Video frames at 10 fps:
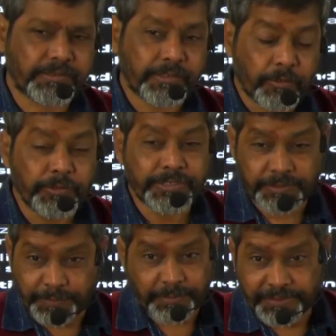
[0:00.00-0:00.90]
now it's
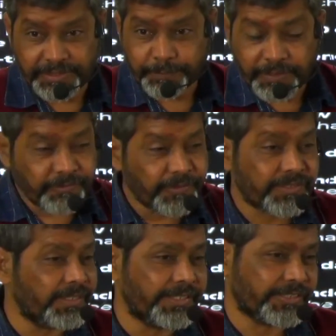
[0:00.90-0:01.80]
permitted.
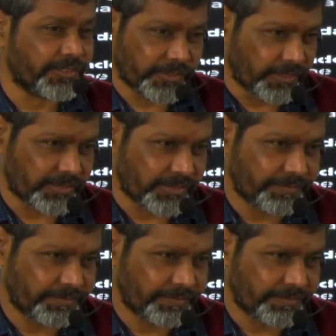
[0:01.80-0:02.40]
Previously, it is not.